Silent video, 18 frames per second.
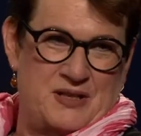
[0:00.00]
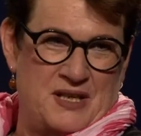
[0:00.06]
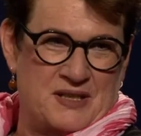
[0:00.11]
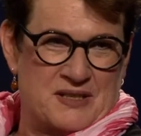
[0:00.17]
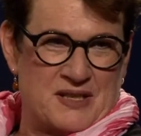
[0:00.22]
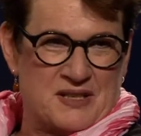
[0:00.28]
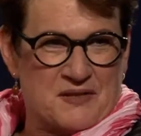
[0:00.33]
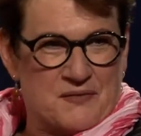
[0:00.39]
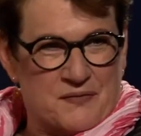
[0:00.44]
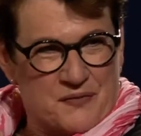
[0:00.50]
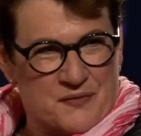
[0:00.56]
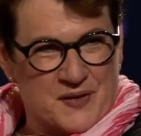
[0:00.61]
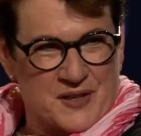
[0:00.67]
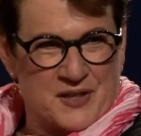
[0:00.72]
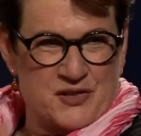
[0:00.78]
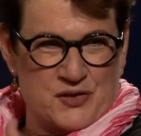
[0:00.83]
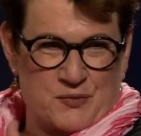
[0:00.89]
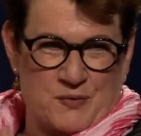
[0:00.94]
It doesn't
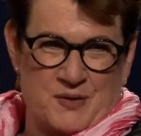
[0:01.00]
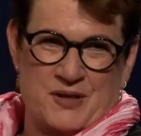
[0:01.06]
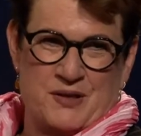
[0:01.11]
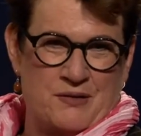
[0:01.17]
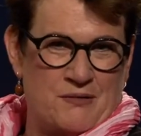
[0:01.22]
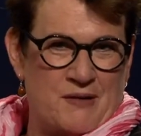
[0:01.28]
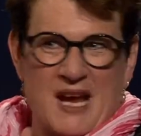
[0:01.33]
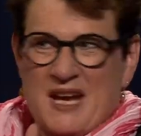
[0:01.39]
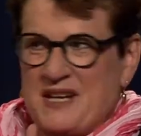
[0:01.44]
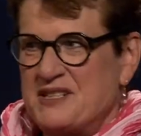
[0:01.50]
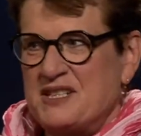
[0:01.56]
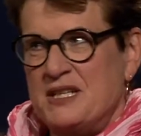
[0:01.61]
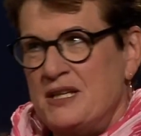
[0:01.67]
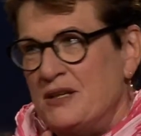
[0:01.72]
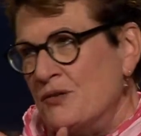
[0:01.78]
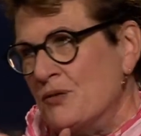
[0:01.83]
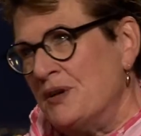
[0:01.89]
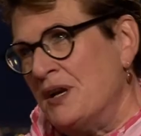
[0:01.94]
finish when you're
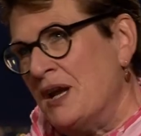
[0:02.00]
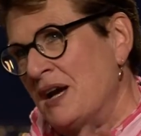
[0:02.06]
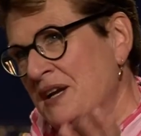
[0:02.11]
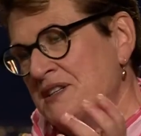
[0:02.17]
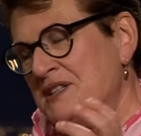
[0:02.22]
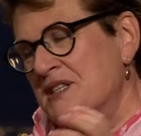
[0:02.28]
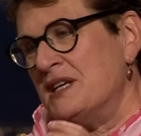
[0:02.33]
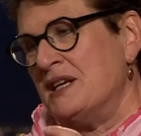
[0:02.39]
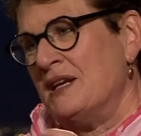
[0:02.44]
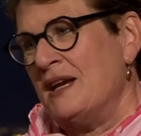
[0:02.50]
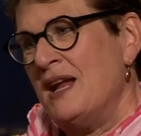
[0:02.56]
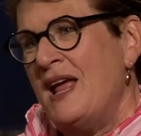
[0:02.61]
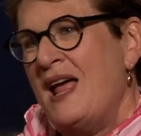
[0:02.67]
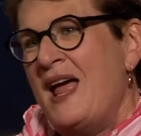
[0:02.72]
18 or 19.